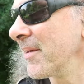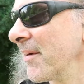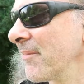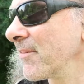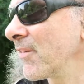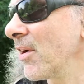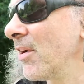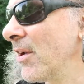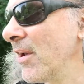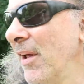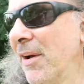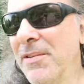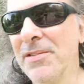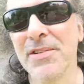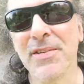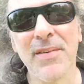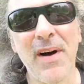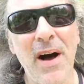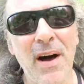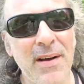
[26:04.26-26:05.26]
you haven't got
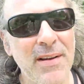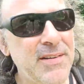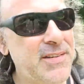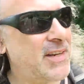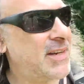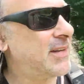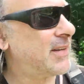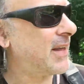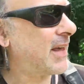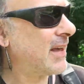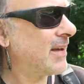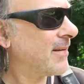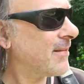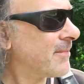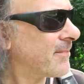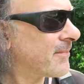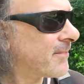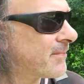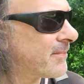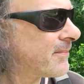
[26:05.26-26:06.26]
loads of height in there.